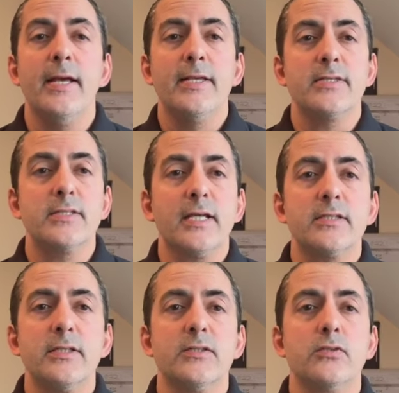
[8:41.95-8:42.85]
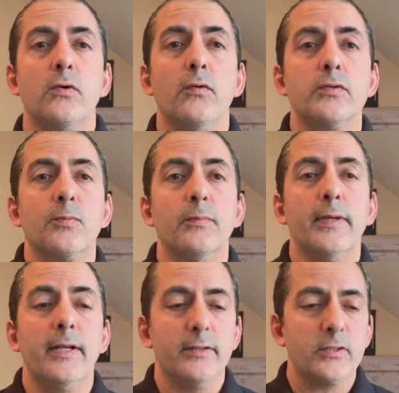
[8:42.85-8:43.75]
60 strokes per
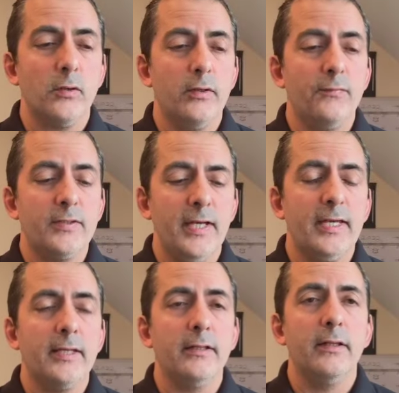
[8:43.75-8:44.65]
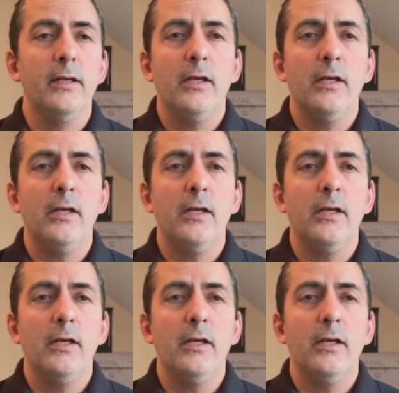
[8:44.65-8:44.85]
minute, so you've taken